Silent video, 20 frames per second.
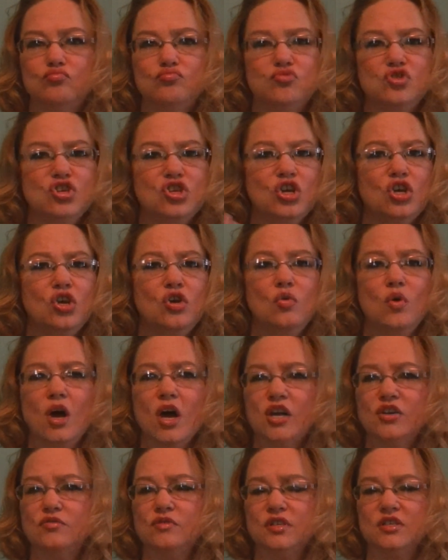
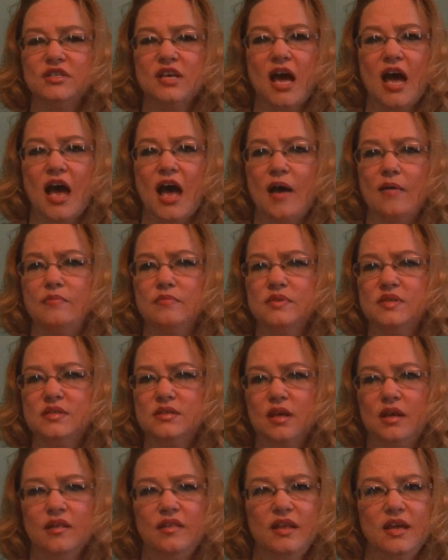200
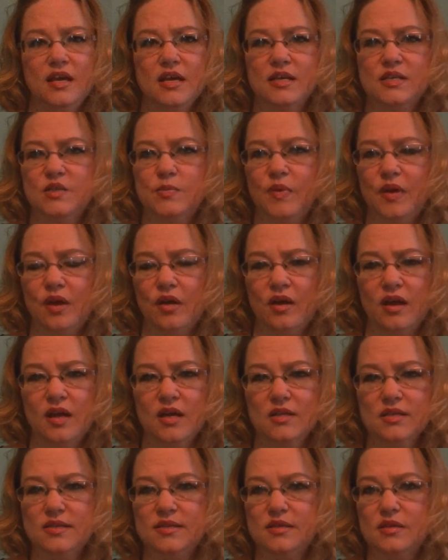times the
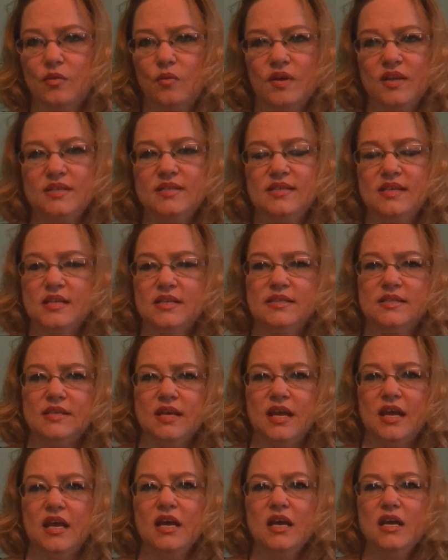experience with
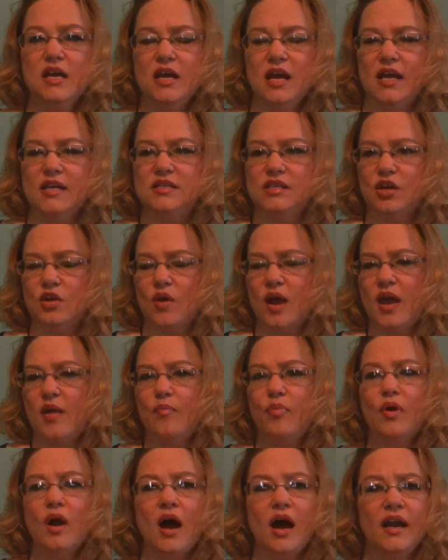Scentsy. It's a great
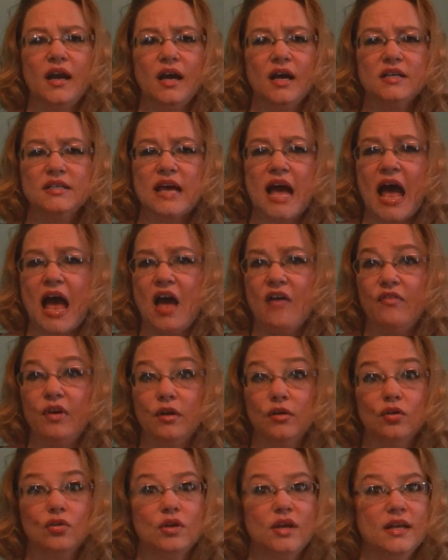product. I have
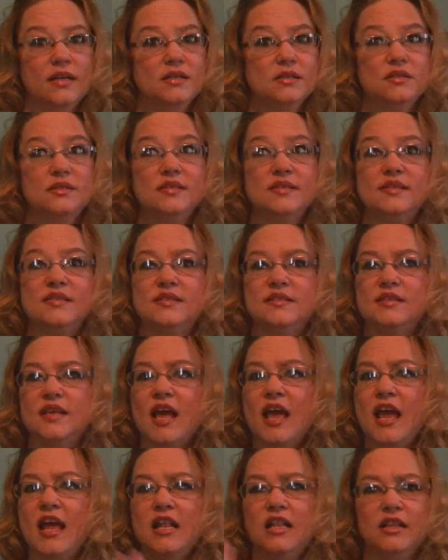an
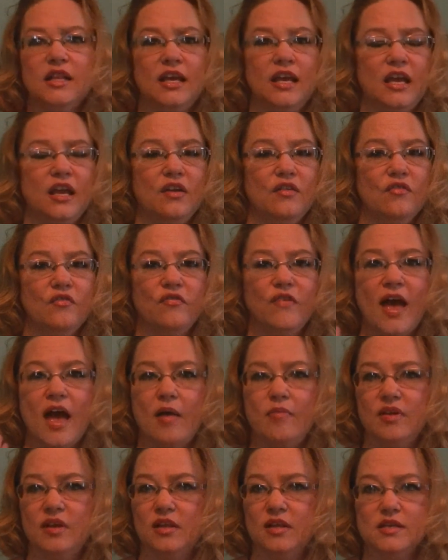insanely
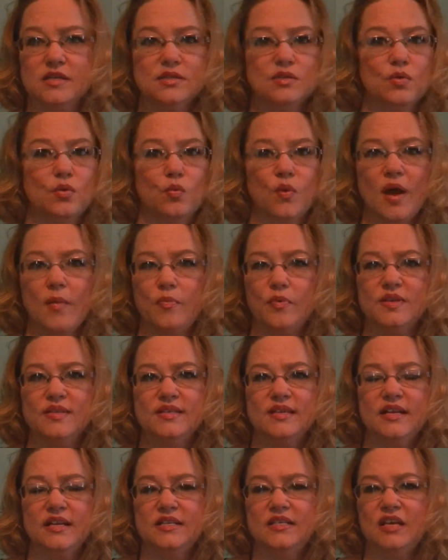fabulous
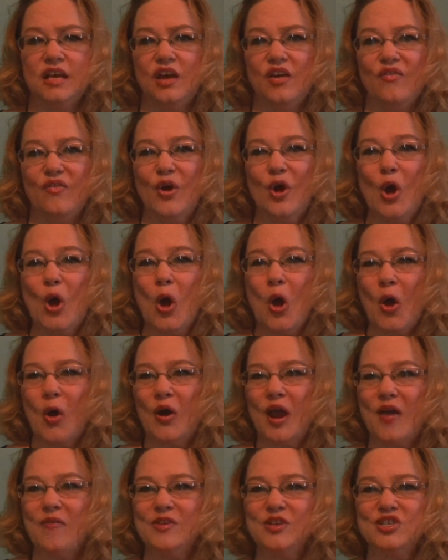representative. Her
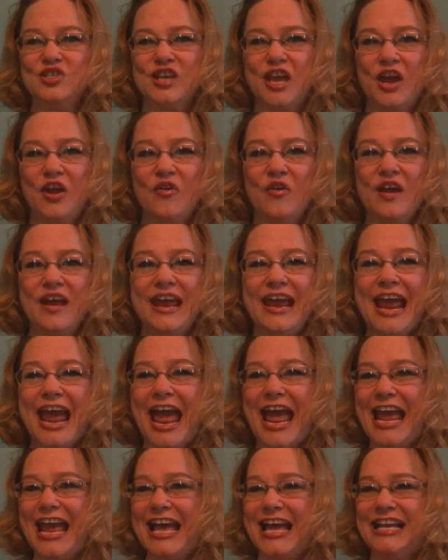name is Sherry,
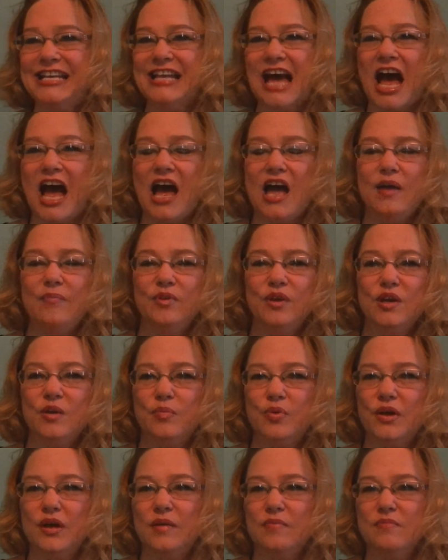and I'm going to
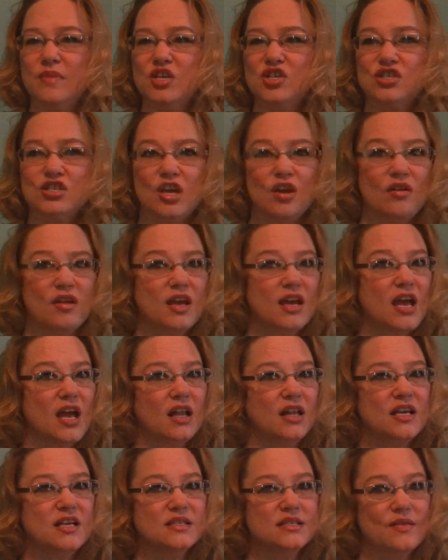put Miss Sherry
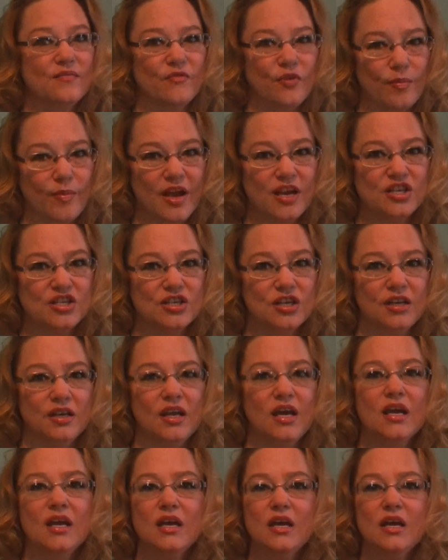Kelly's information